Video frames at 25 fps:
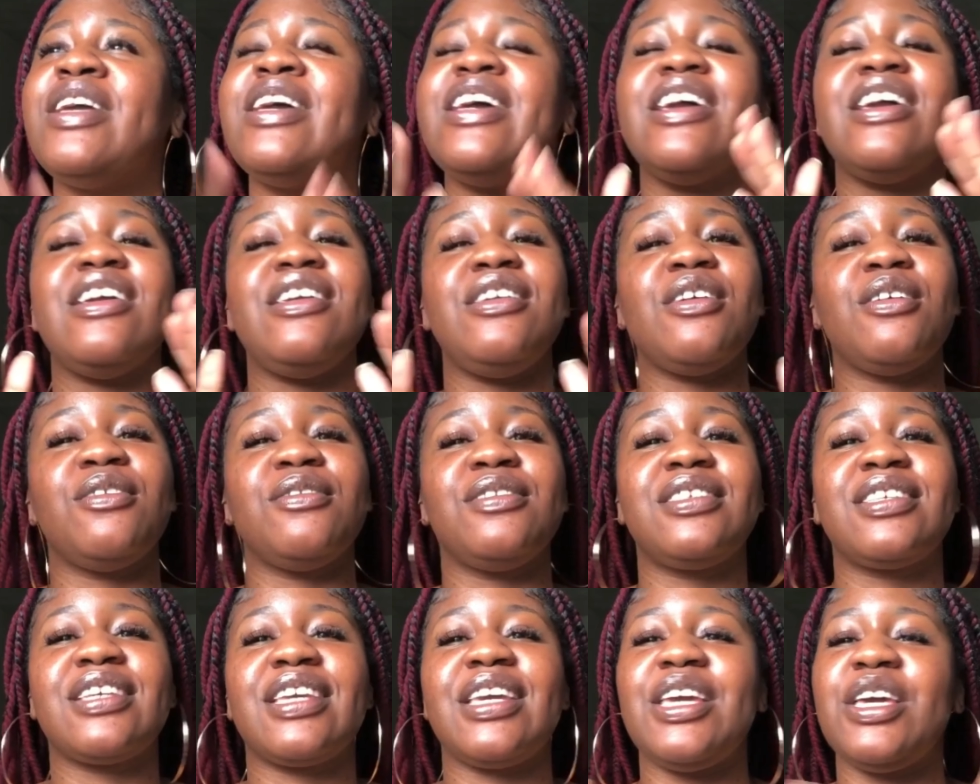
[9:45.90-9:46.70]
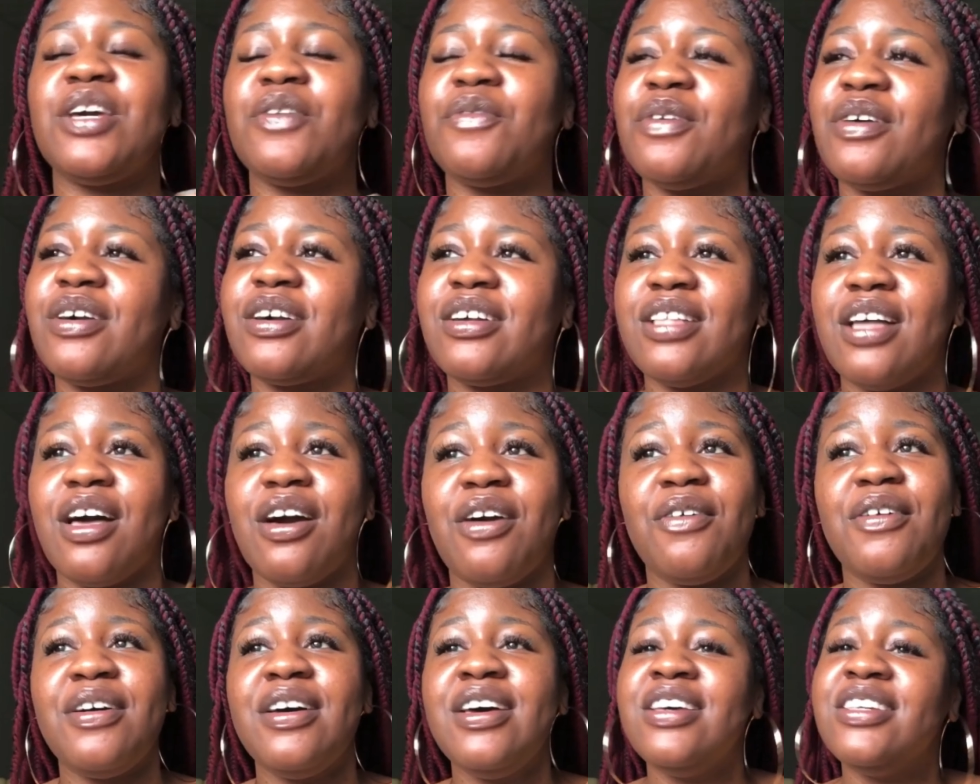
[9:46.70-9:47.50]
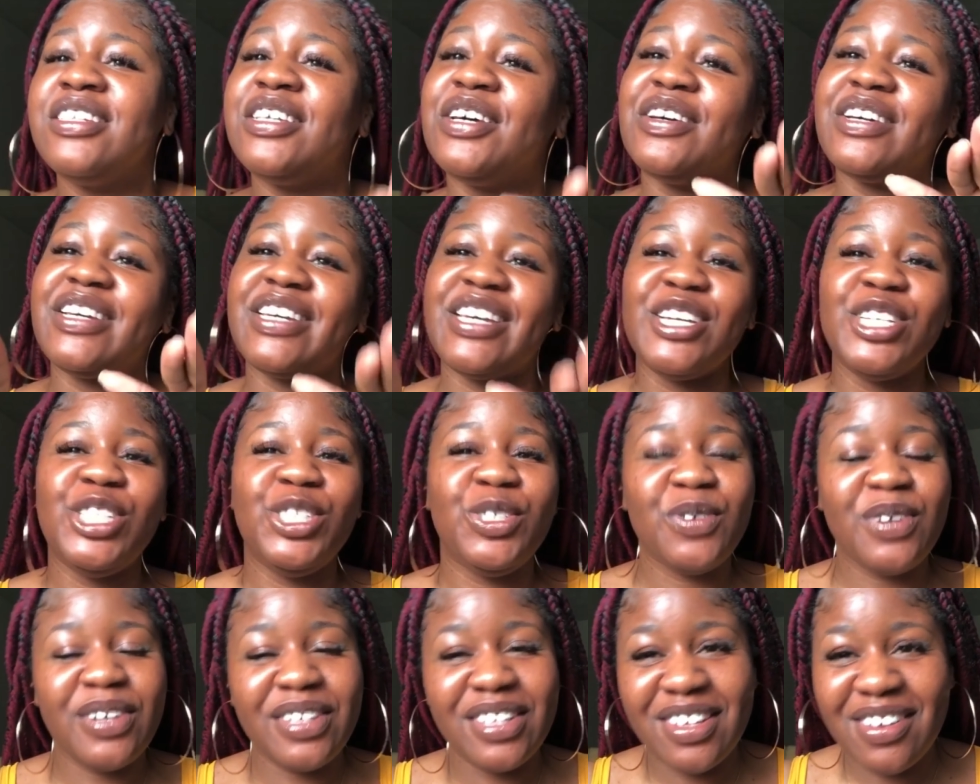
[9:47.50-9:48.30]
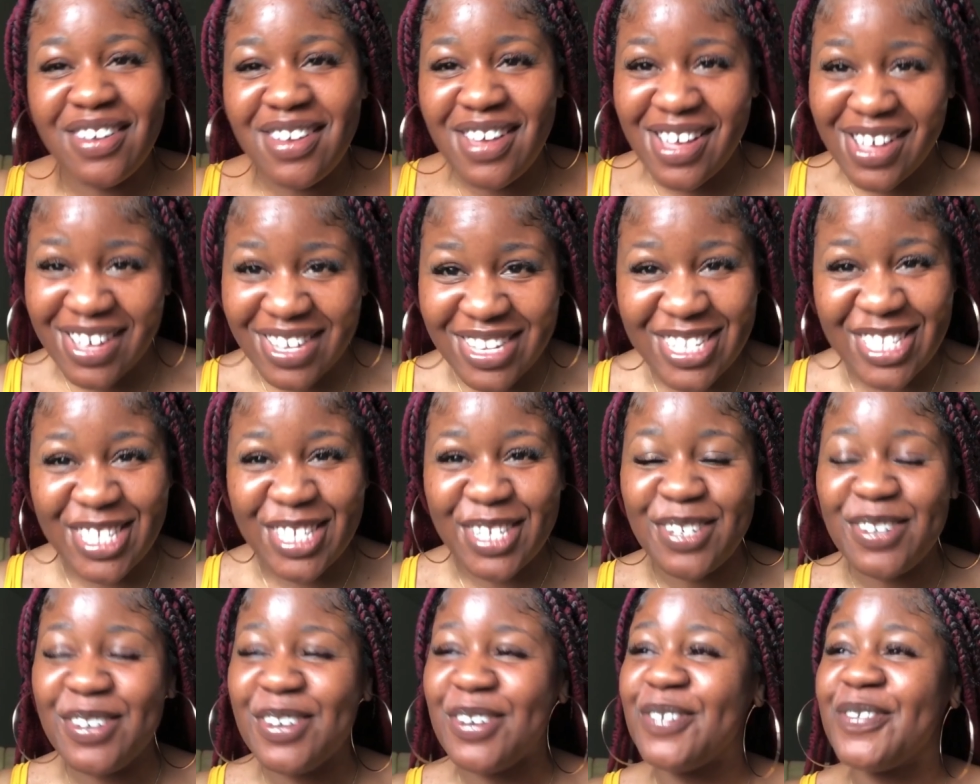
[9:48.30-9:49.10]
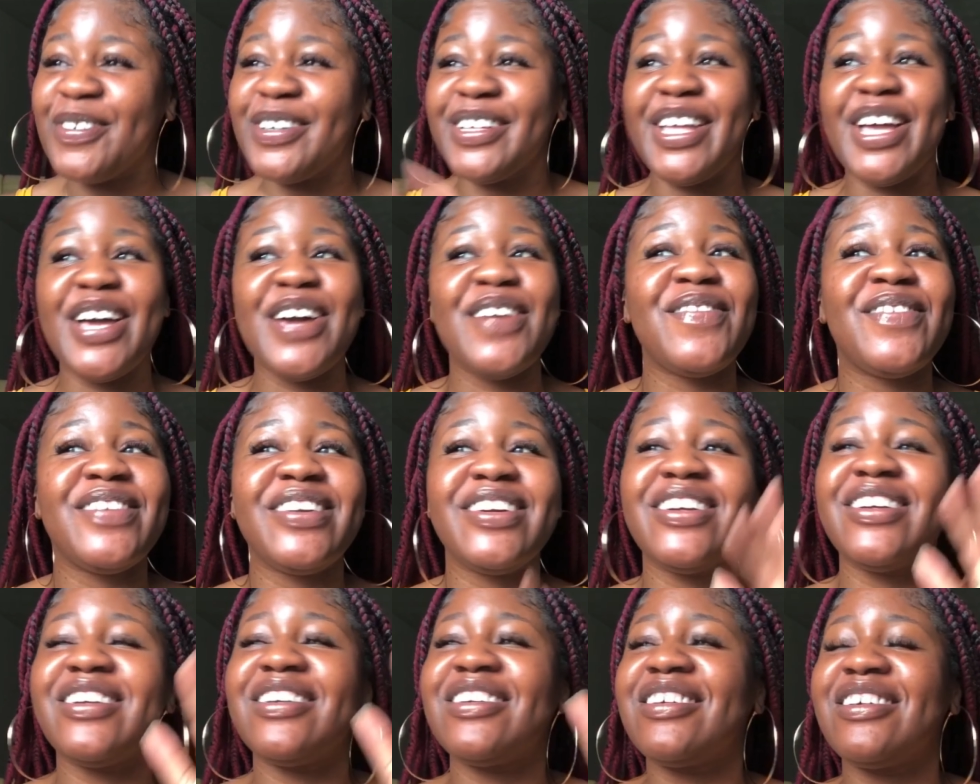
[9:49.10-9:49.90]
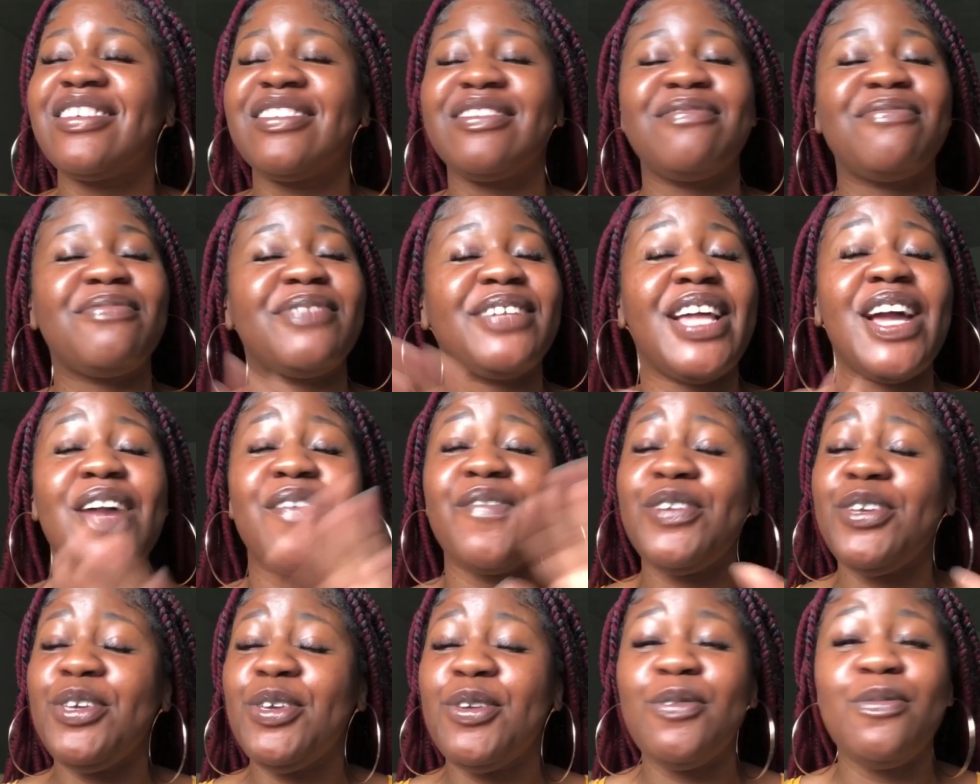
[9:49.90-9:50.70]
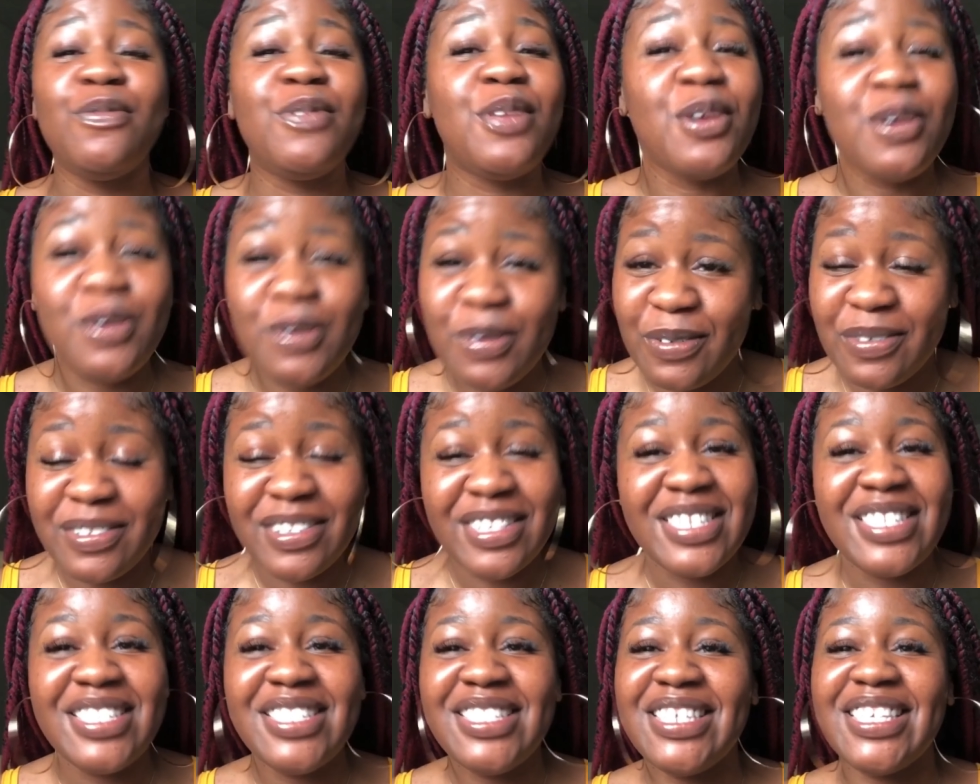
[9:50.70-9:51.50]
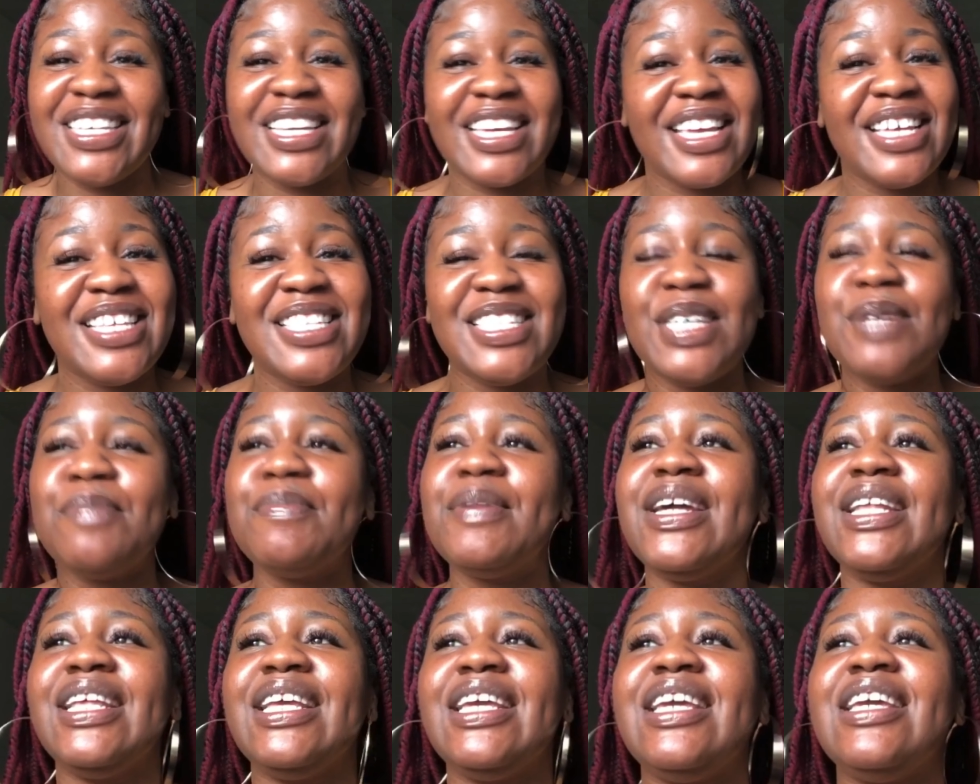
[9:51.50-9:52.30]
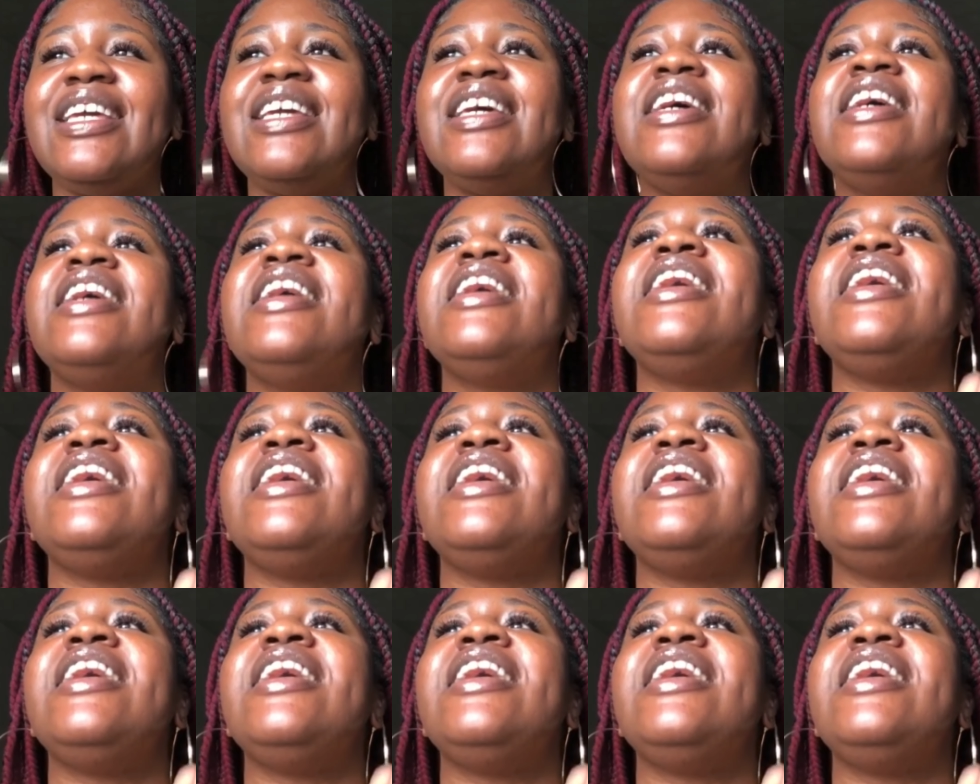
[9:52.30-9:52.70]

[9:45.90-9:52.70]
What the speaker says: and your skin will glow. So get you a little hustle or whatever you do to get some money.